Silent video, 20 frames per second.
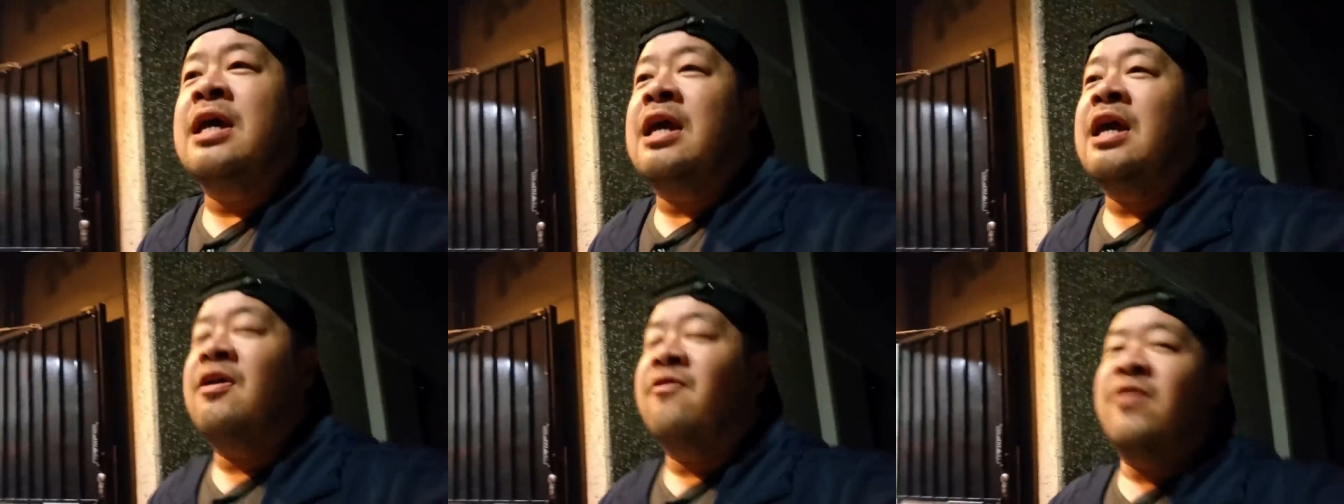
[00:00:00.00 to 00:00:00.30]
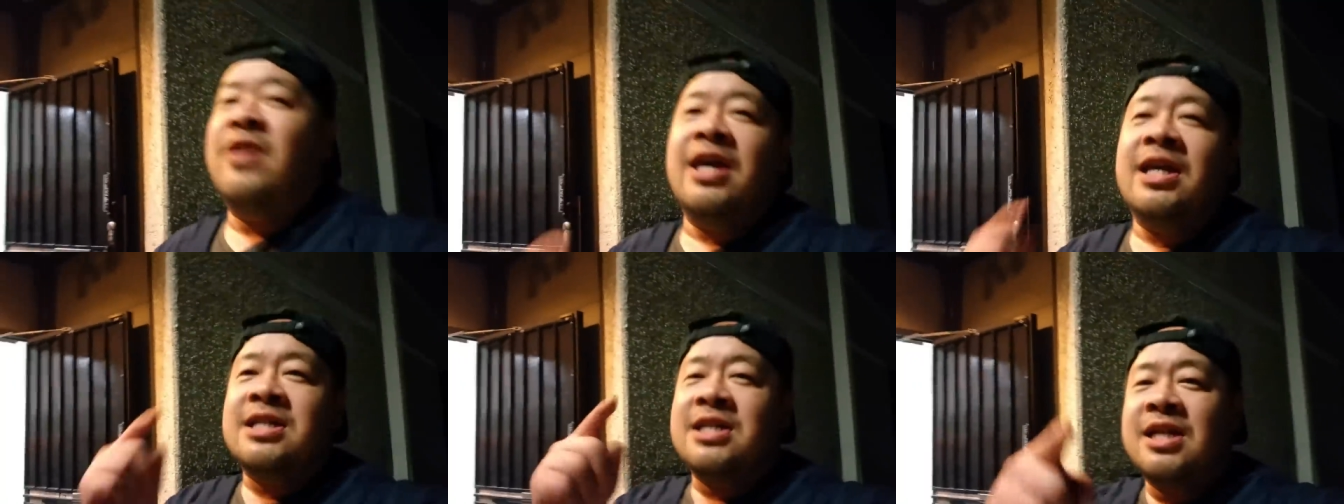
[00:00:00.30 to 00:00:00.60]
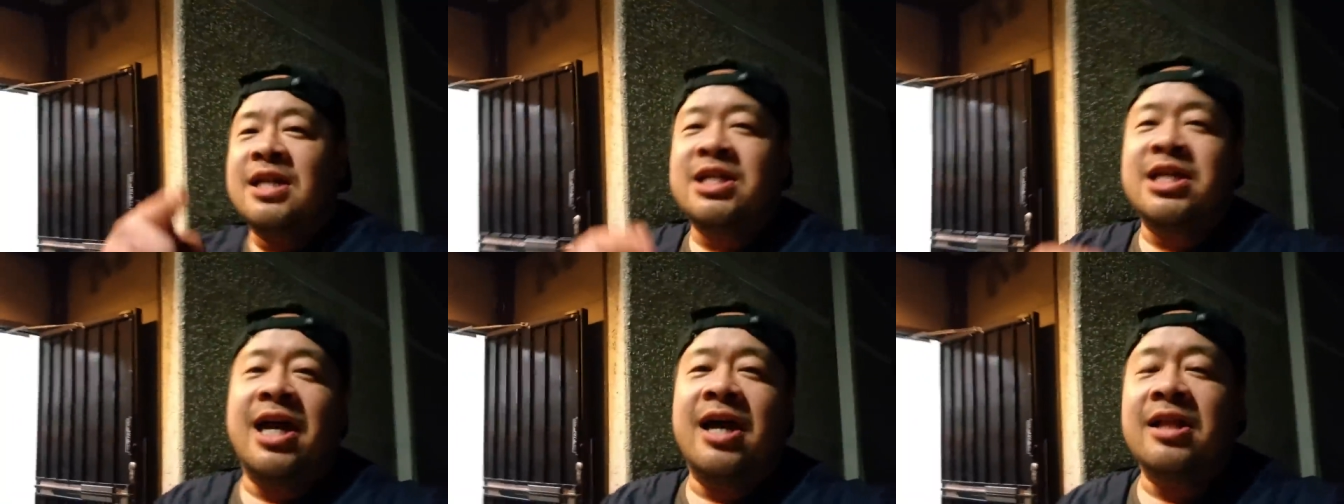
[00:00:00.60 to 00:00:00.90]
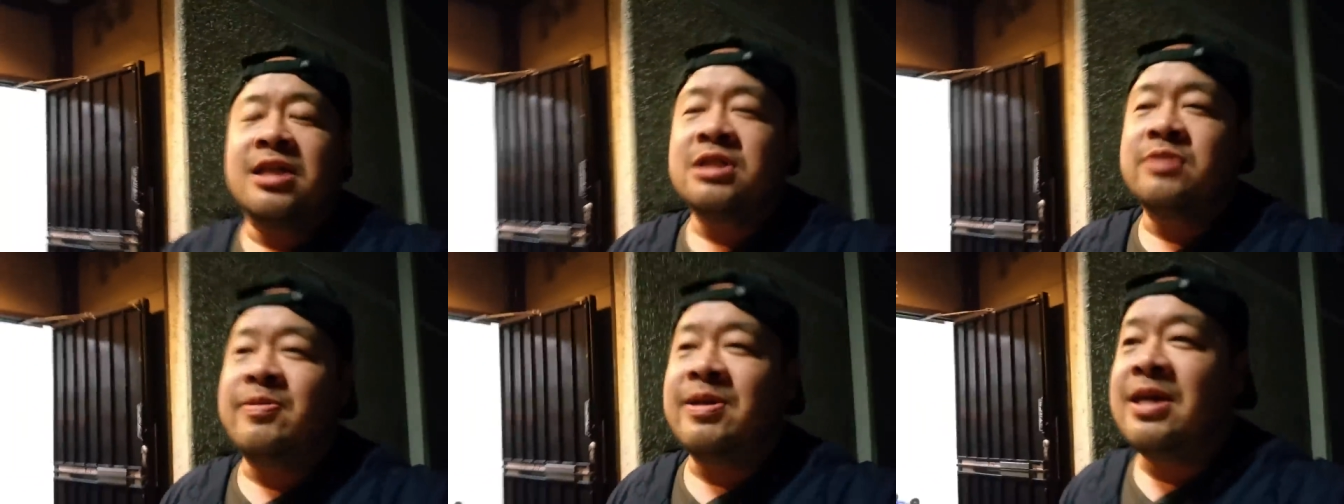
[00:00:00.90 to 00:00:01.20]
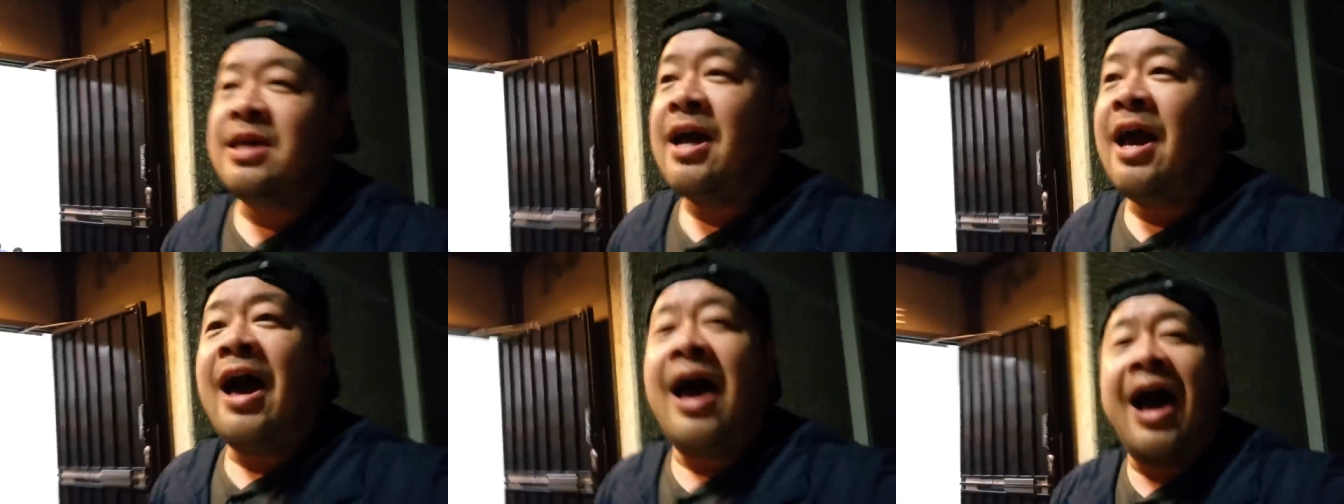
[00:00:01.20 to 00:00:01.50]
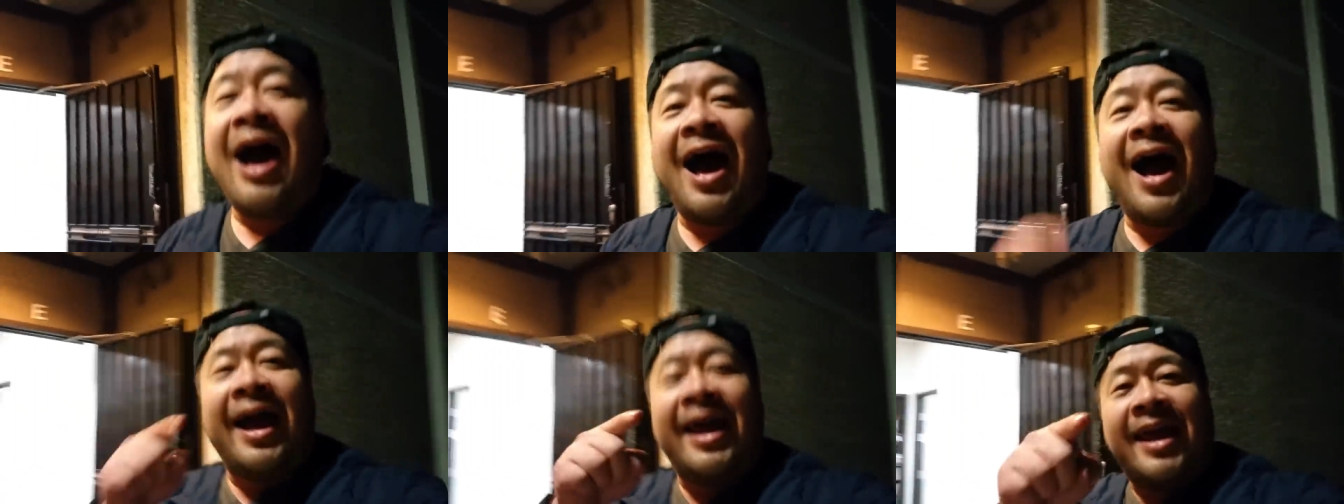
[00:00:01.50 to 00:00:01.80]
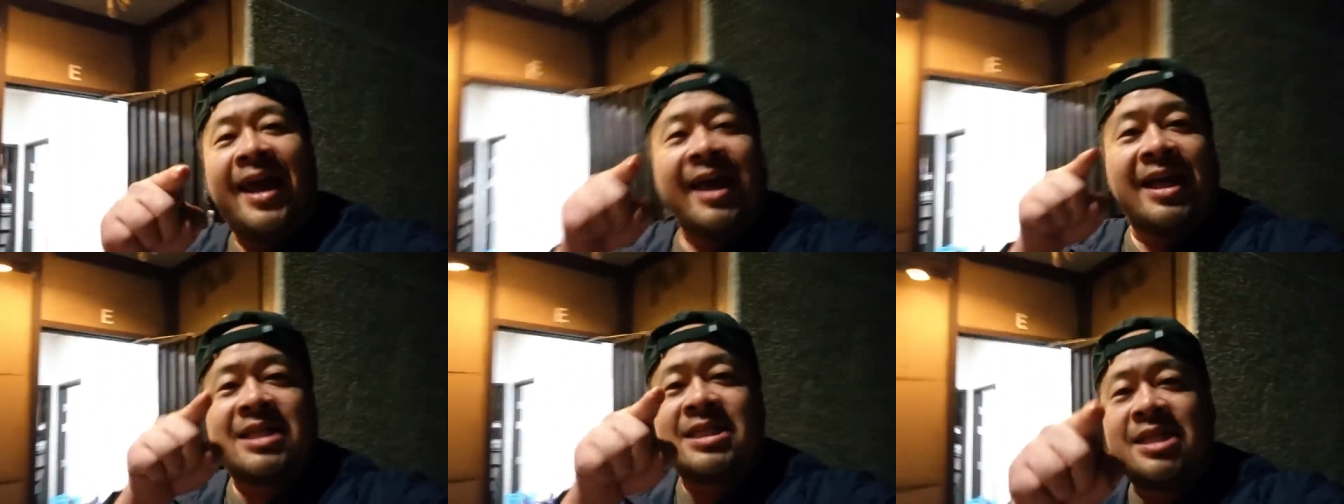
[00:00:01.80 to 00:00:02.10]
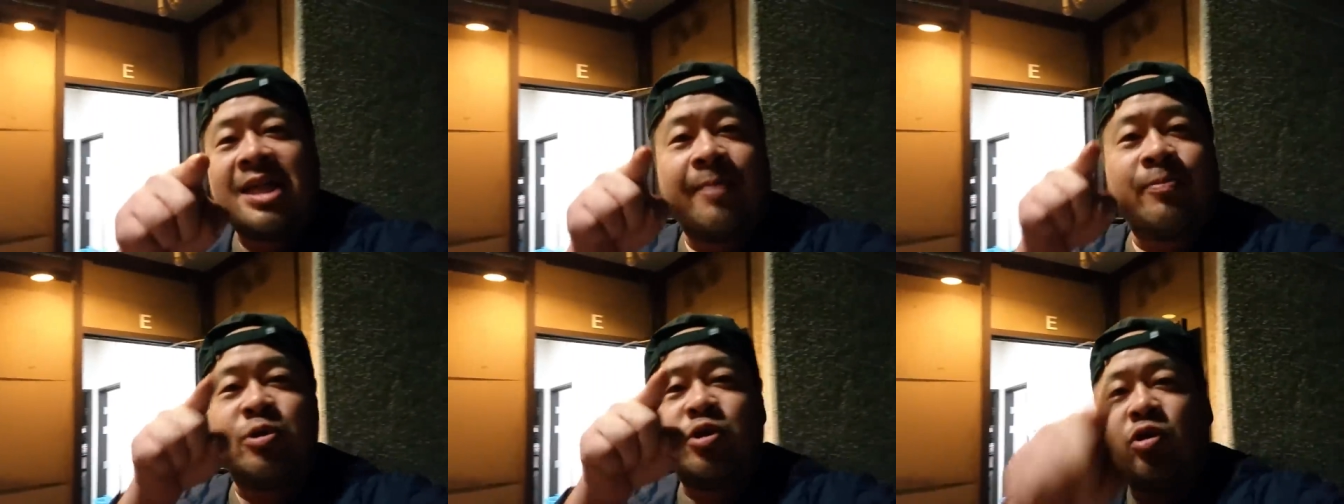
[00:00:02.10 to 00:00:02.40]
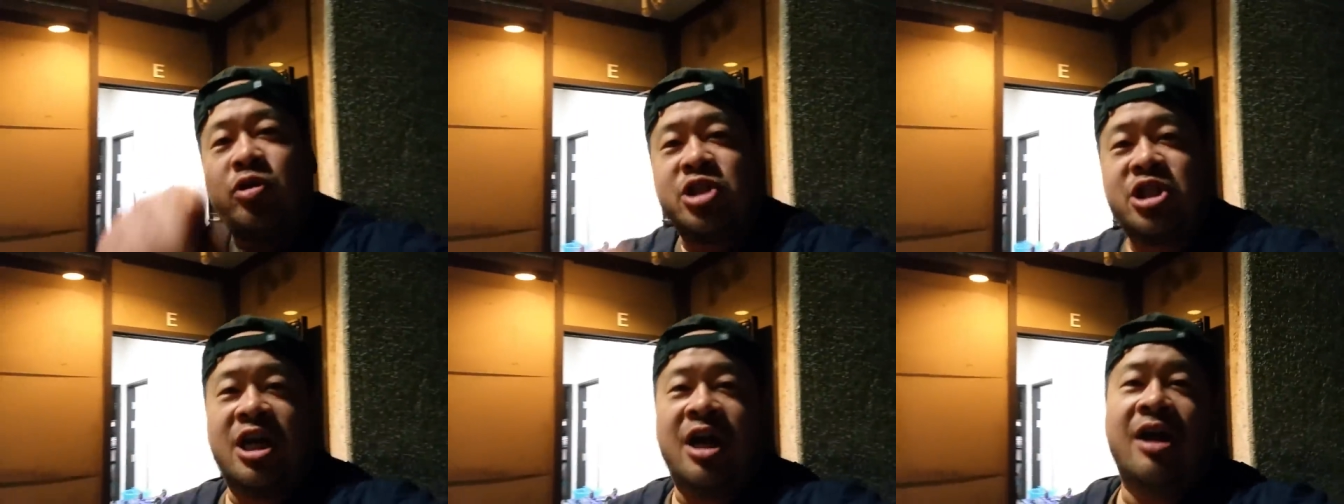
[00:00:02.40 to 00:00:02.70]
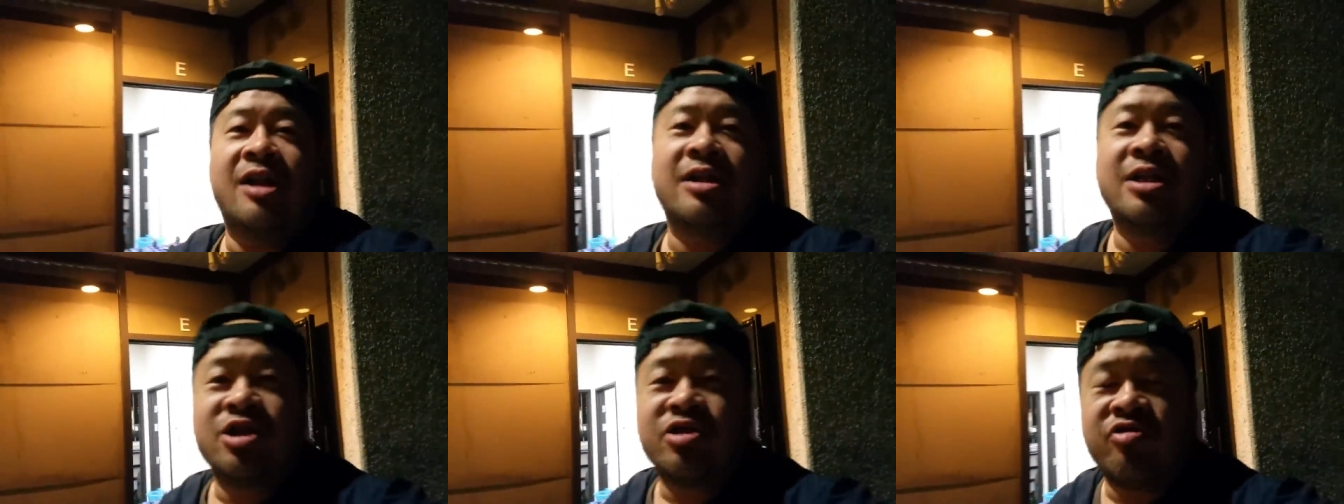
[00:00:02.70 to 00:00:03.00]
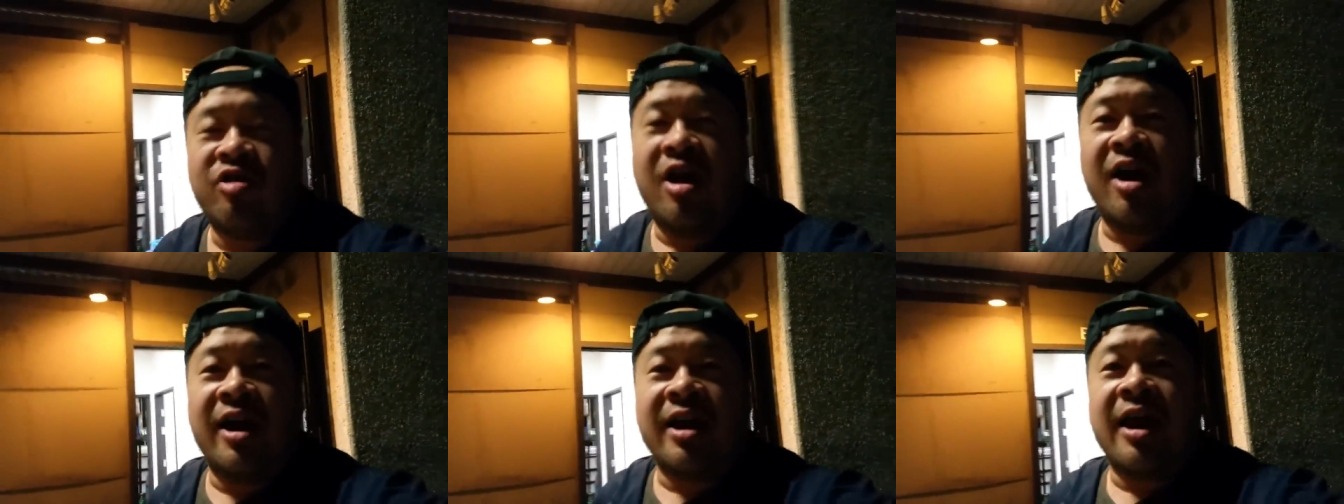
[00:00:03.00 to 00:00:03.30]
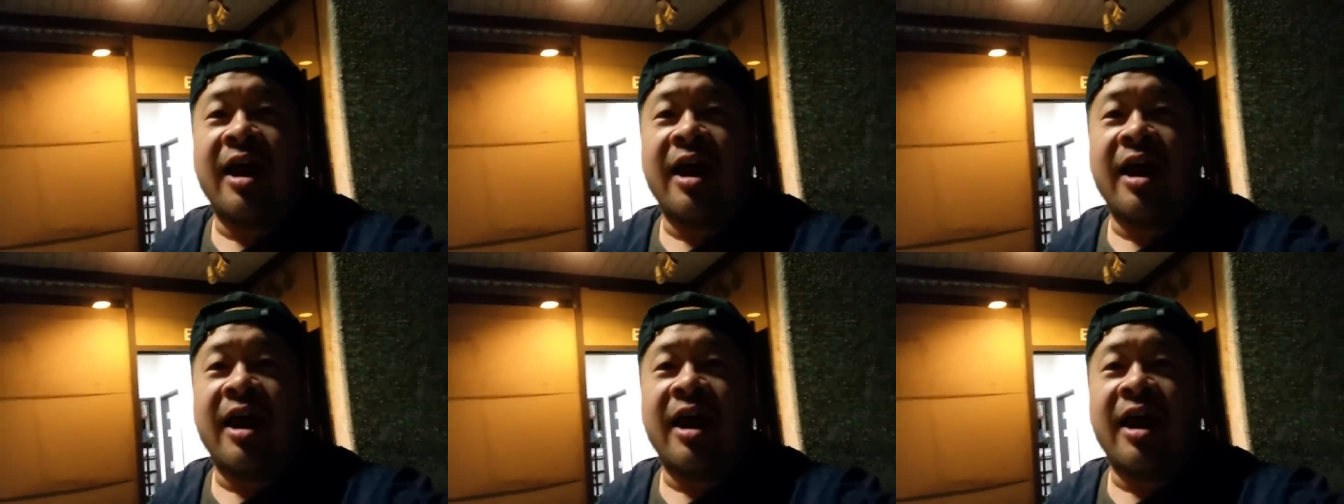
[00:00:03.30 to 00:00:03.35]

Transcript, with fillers: If he's gonna challenge me, I accept your challenge, Rod.